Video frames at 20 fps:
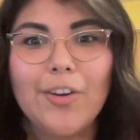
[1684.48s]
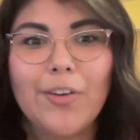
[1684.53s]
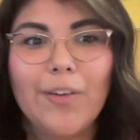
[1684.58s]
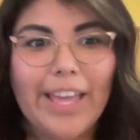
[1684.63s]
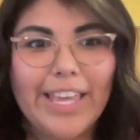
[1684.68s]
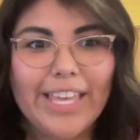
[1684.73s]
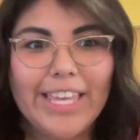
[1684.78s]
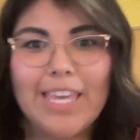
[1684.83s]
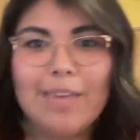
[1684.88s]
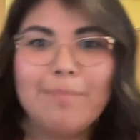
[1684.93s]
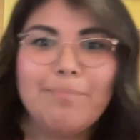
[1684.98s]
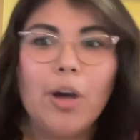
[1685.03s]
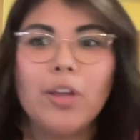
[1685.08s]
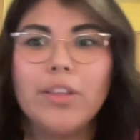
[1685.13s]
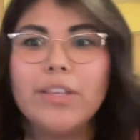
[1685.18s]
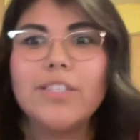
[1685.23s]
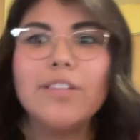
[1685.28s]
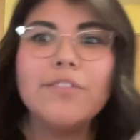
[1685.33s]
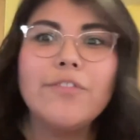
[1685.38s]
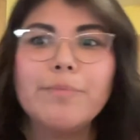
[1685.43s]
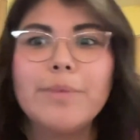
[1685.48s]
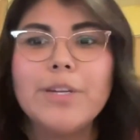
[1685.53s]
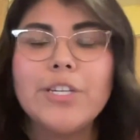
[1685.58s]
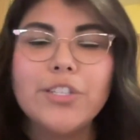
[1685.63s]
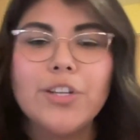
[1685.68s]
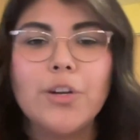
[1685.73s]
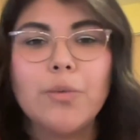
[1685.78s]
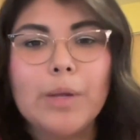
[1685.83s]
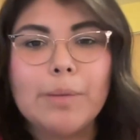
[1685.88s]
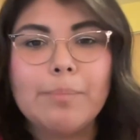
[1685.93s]
do I keep all this
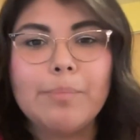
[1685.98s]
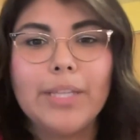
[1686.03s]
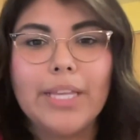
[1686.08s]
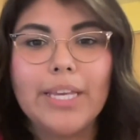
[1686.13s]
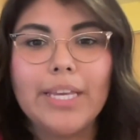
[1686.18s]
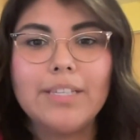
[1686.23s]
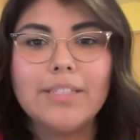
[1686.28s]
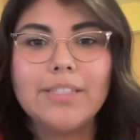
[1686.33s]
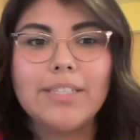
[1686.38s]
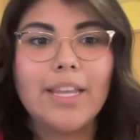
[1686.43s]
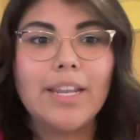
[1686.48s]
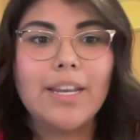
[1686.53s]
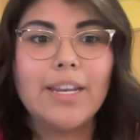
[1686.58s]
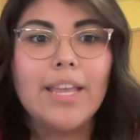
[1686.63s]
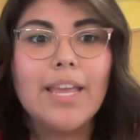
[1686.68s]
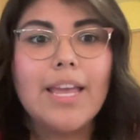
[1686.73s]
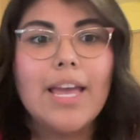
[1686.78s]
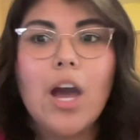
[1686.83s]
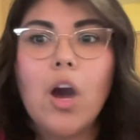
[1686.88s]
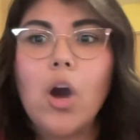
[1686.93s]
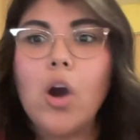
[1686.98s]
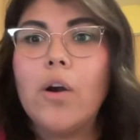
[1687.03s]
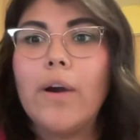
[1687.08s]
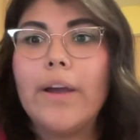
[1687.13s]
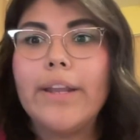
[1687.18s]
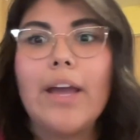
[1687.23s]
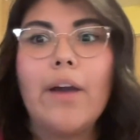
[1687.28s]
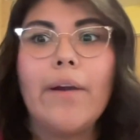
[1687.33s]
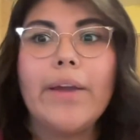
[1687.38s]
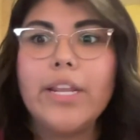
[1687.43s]
information in one place and oh,
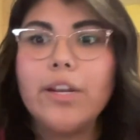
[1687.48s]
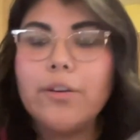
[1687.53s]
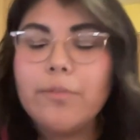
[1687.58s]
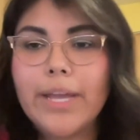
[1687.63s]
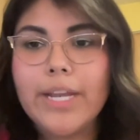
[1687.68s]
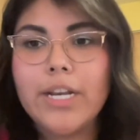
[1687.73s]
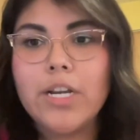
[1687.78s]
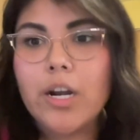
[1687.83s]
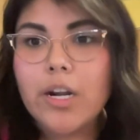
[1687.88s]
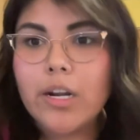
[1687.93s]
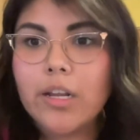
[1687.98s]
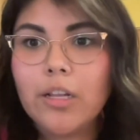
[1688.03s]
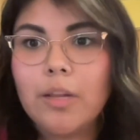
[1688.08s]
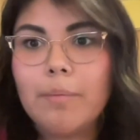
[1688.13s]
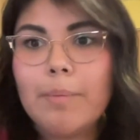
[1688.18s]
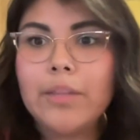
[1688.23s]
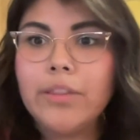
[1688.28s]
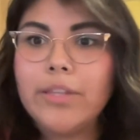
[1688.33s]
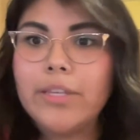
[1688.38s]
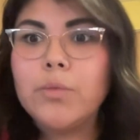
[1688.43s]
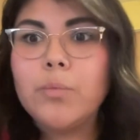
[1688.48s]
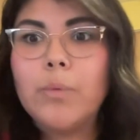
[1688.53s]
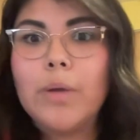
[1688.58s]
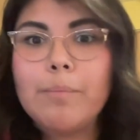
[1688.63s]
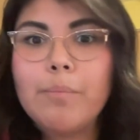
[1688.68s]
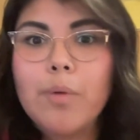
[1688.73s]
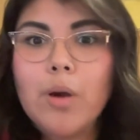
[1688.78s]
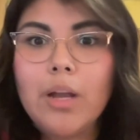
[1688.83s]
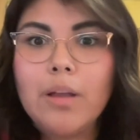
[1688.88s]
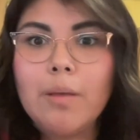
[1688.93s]
and now I need to write an article about this
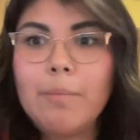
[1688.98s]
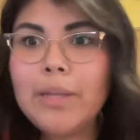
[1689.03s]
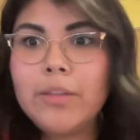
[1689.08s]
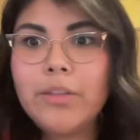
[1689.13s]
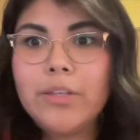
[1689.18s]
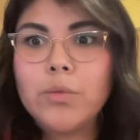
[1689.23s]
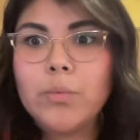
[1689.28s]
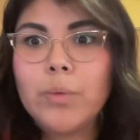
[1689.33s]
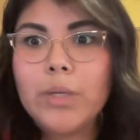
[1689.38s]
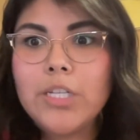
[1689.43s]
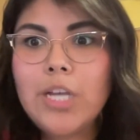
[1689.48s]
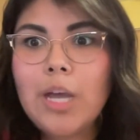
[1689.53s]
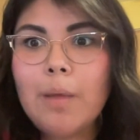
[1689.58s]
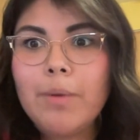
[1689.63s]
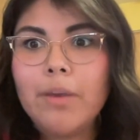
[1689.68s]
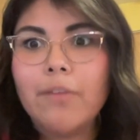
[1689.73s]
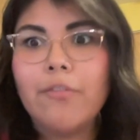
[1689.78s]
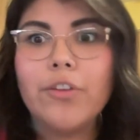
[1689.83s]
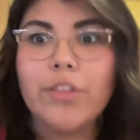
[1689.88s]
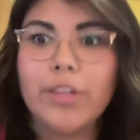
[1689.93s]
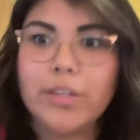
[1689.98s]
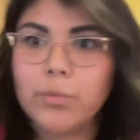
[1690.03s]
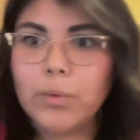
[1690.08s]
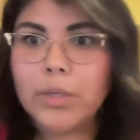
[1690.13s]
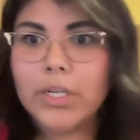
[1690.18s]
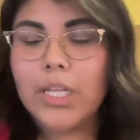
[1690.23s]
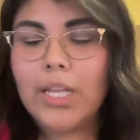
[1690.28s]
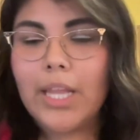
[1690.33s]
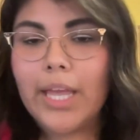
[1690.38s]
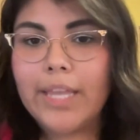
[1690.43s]
one about this one topic for this
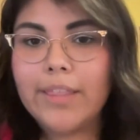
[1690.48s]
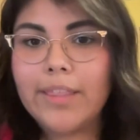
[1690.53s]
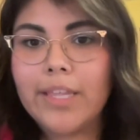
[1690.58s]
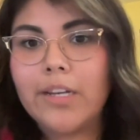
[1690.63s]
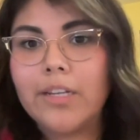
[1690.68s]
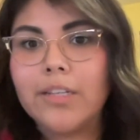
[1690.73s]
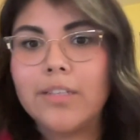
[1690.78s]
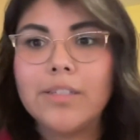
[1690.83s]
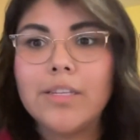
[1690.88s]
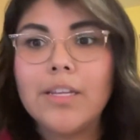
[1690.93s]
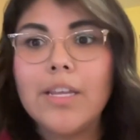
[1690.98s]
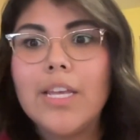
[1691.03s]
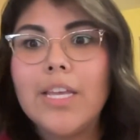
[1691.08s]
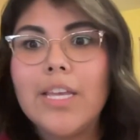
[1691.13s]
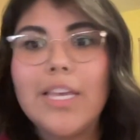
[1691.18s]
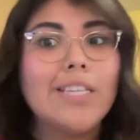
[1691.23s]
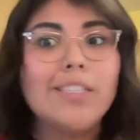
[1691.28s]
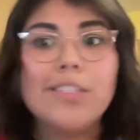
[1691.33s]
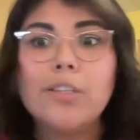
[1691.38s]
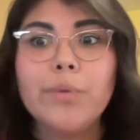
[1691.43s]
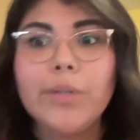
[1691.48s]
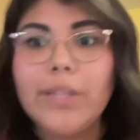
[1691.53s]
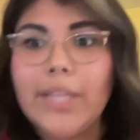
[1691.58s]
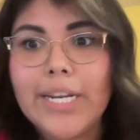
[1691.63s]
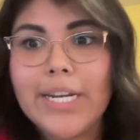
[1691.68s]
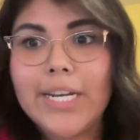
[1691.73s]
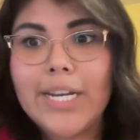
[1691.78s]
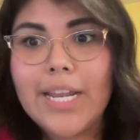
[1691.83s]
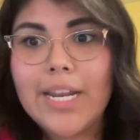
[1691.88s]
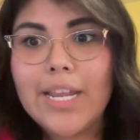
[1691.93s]
one client that isn't
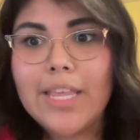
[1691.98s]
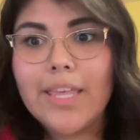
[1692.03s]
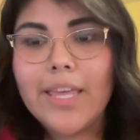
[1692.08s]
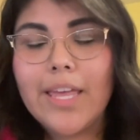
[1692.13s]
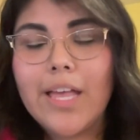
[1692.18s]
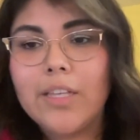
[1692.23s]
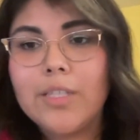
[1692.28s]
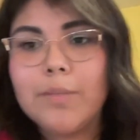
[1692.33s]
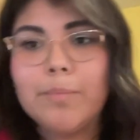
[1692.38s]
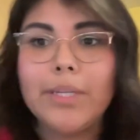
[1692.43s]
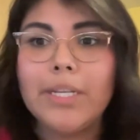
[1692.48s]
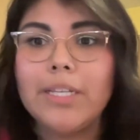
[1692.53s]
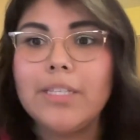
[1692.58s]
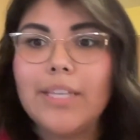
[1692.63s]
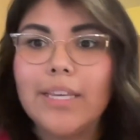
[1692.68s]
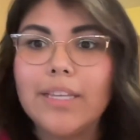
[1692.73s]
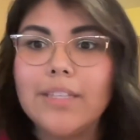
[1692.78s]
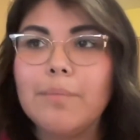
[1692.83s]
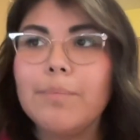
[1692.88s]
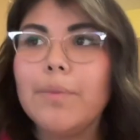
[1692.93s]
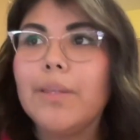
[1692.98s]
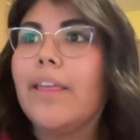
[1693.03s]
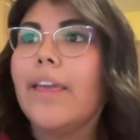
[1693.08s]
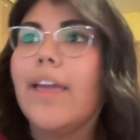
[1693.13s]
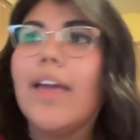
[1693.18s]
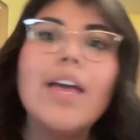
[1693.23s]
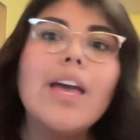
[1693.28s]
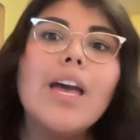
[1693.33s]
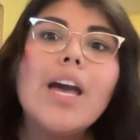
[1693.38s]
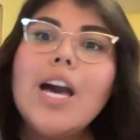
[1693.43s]
related to anything else, but it's like something like